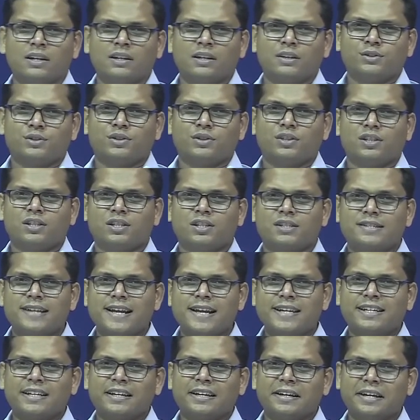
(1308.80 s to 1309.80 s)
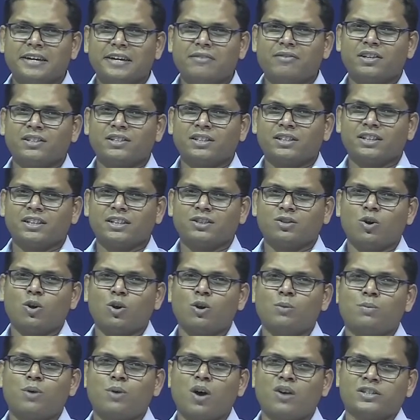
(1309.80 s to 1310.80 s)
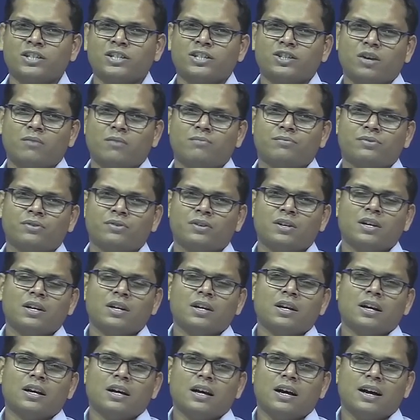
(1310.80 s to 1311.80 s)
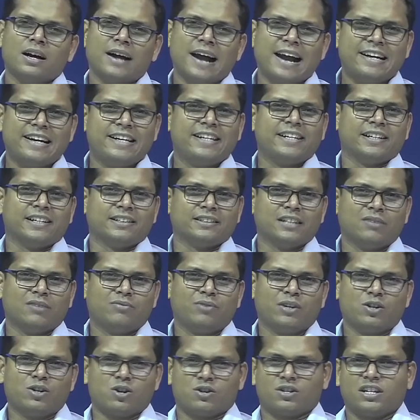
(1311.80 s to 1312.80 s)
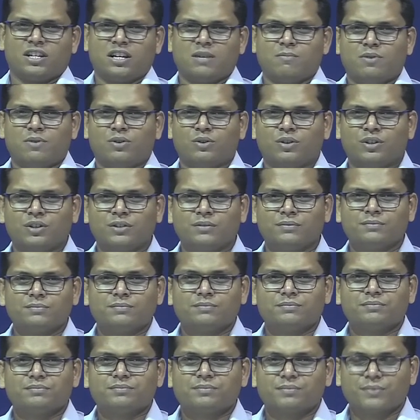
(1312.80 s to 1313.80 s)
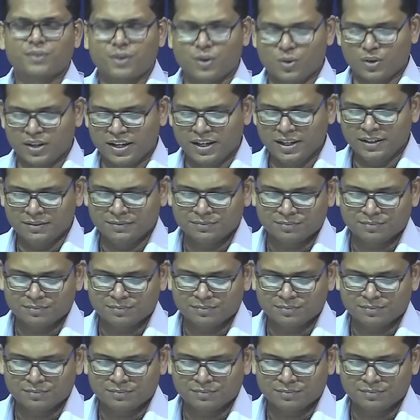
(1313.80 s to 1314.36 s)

So, this is like reversing this whole process of LDA that we are talking about. Okay.